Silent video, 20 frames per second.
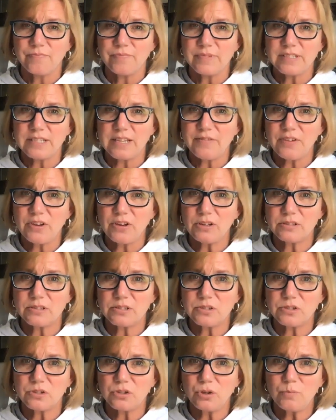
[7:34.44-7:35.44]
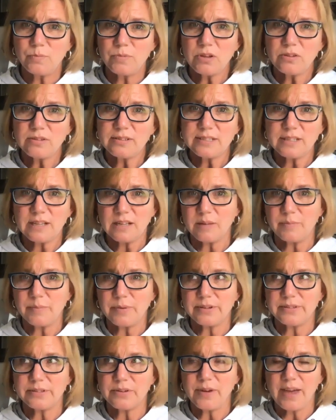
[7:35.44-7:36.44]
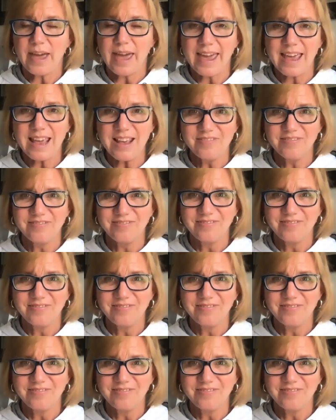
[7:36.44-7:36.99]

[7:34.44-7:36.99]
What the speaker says: See if you can scoop those syllables, okay?